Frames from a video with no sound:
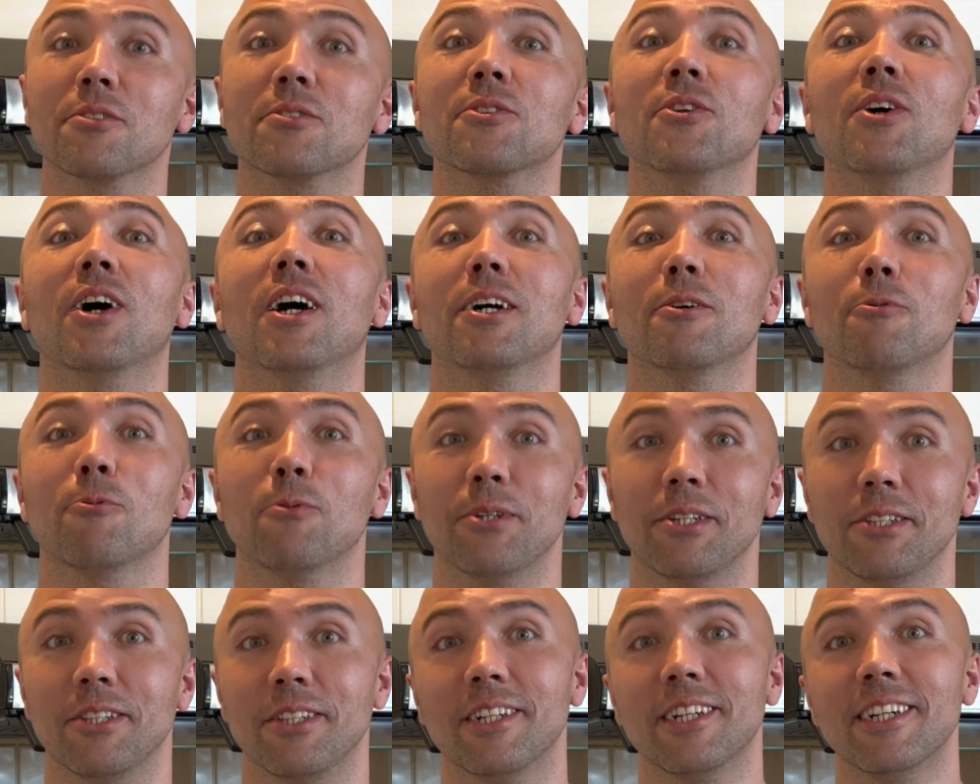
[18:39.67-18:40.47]
I
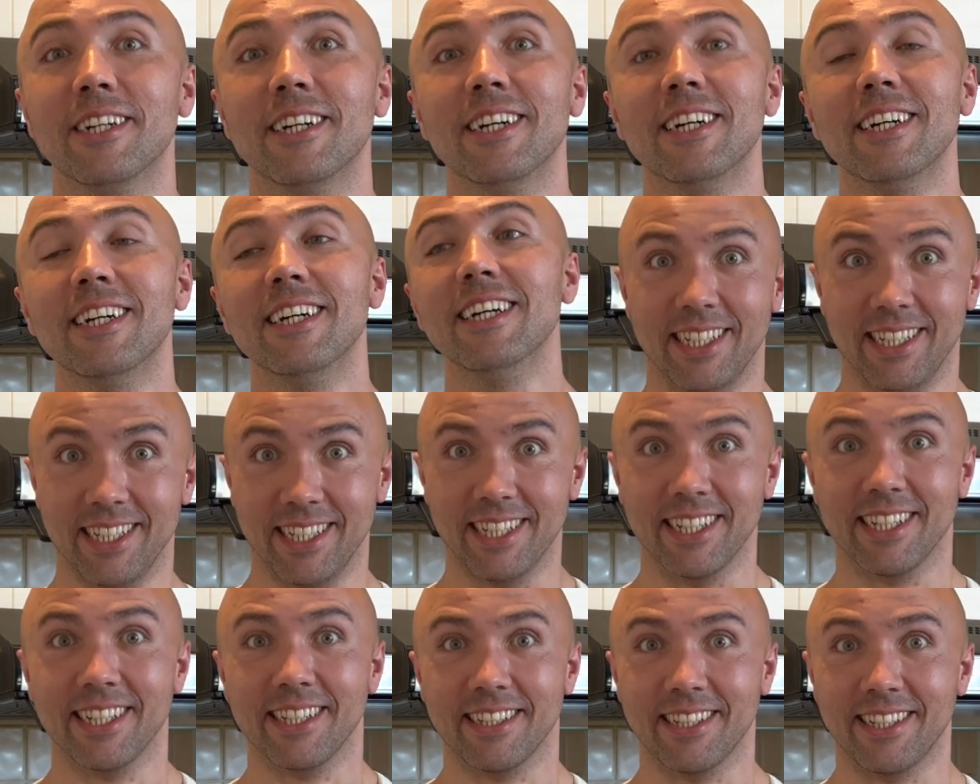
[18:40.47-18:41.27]
will.
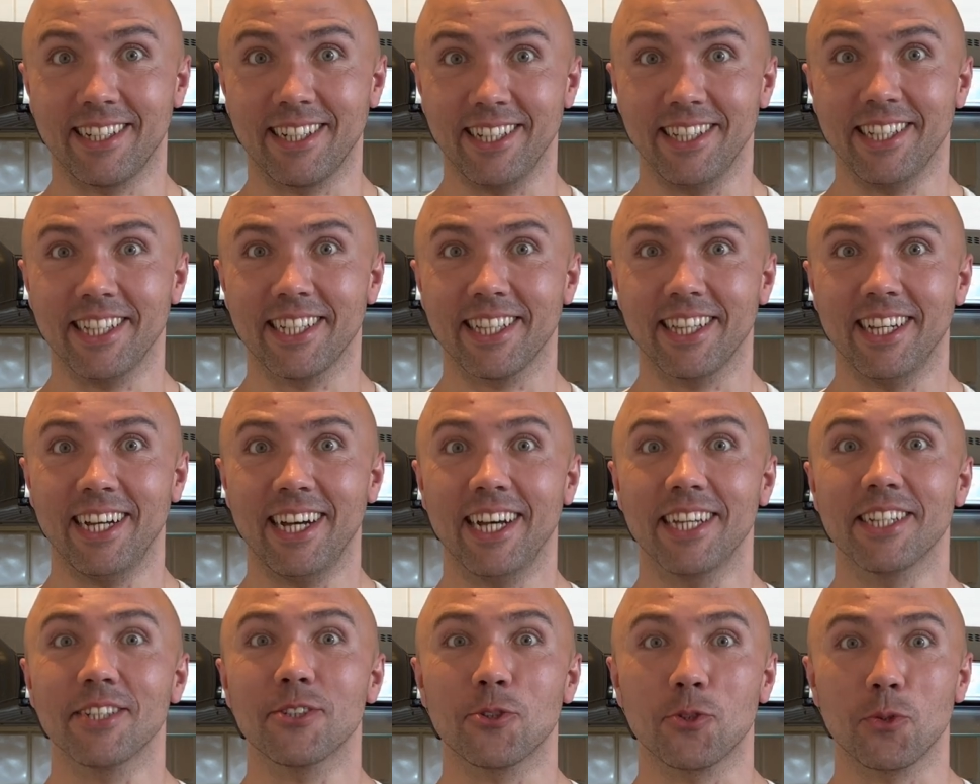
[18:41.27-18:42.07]
Click
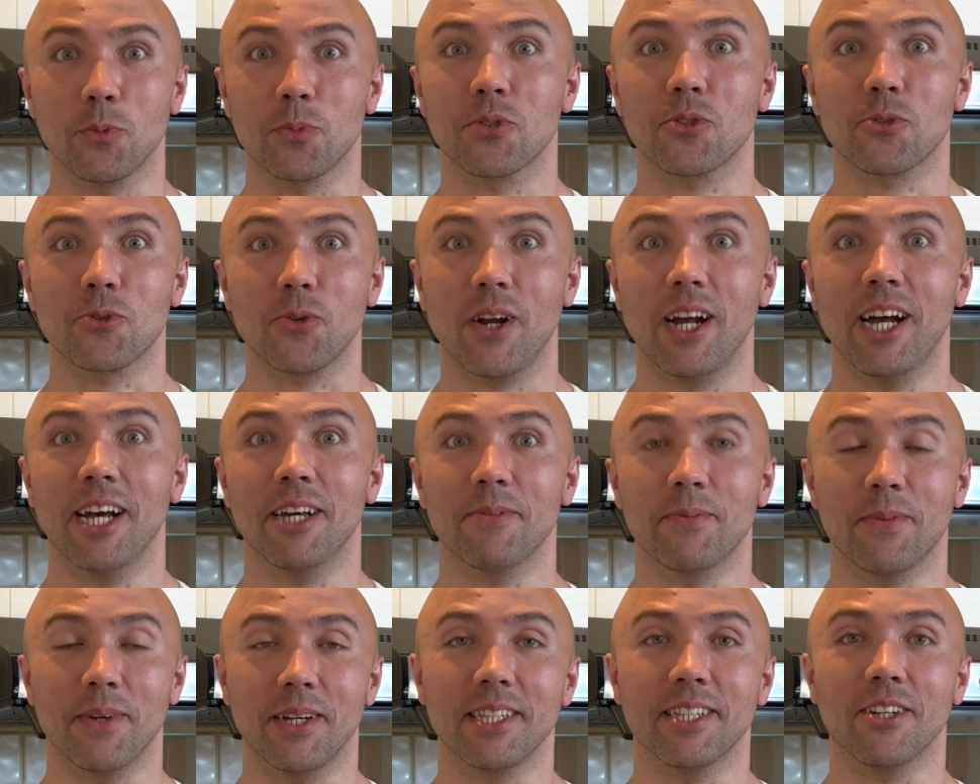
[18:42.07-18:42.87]
like,
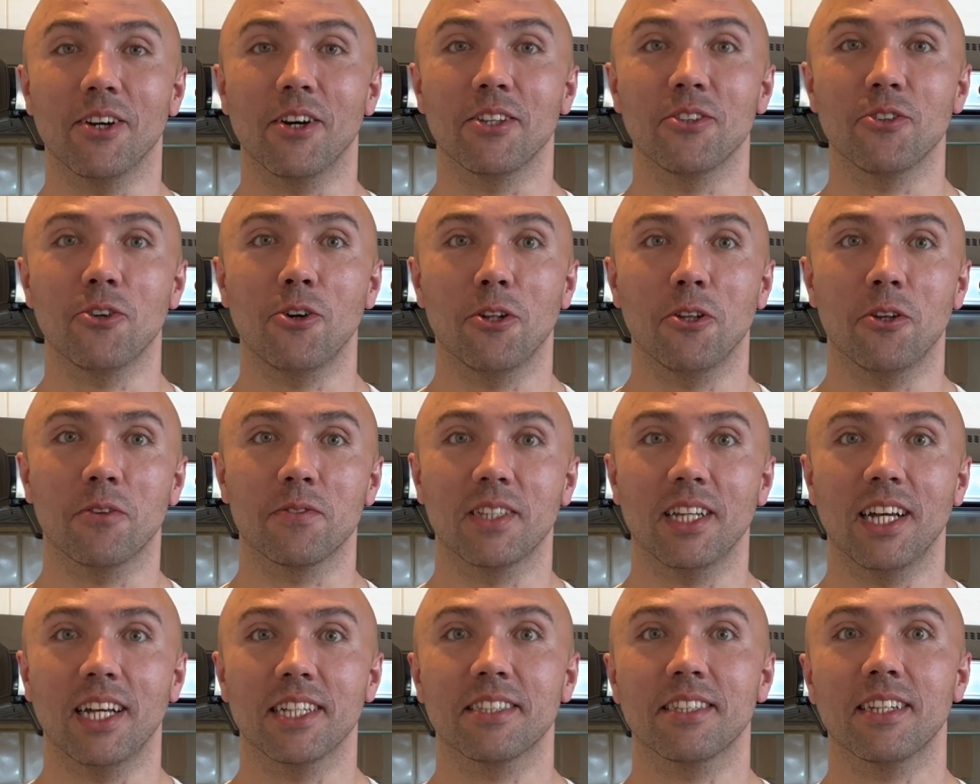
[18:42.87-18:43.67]
subscribe and all of
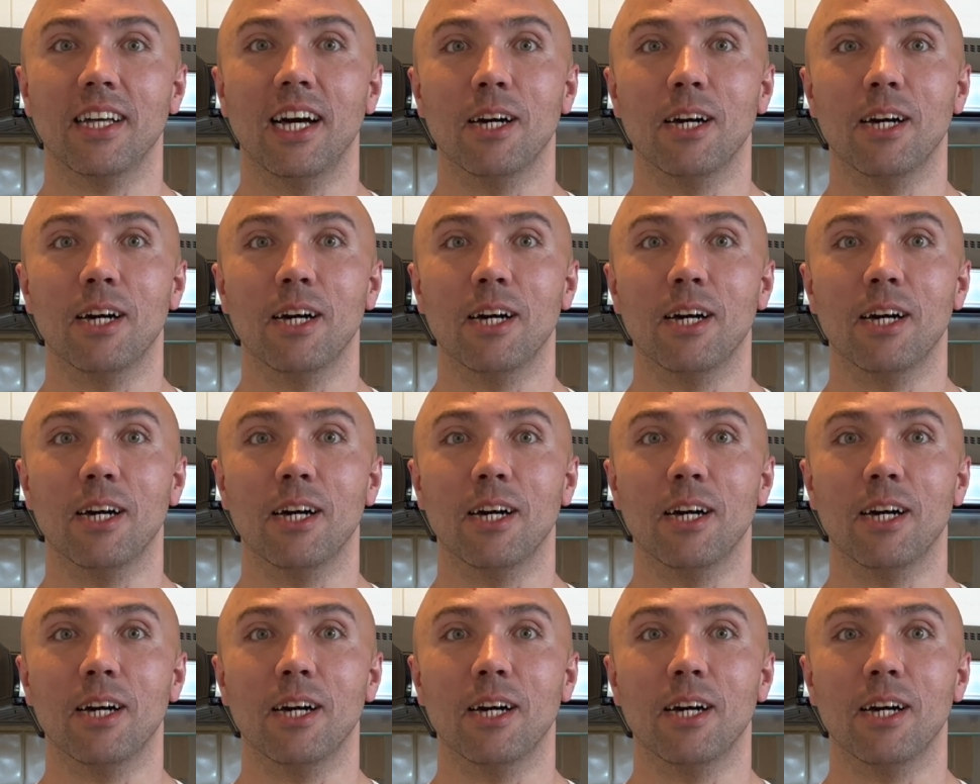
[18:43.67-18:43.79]
that.